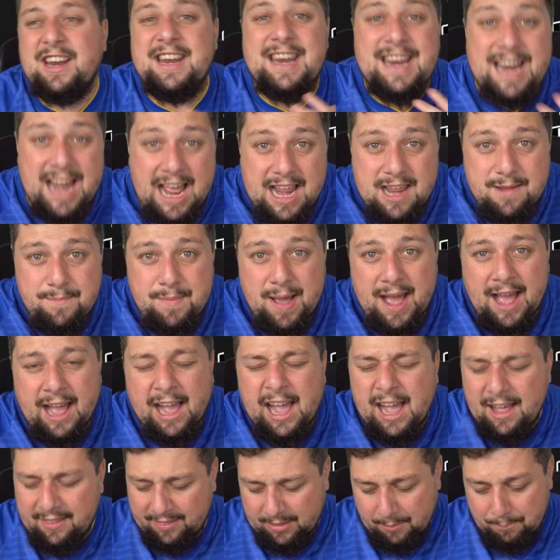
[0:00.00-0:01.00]
nightmare.
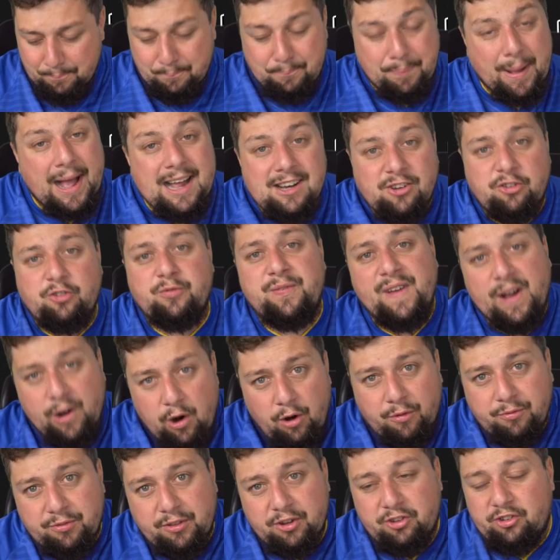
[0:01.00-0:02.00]
The badge fell
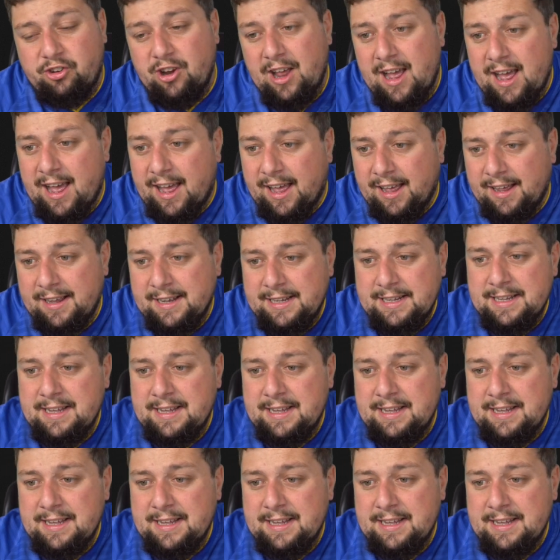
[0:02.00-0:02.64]
off the shirt.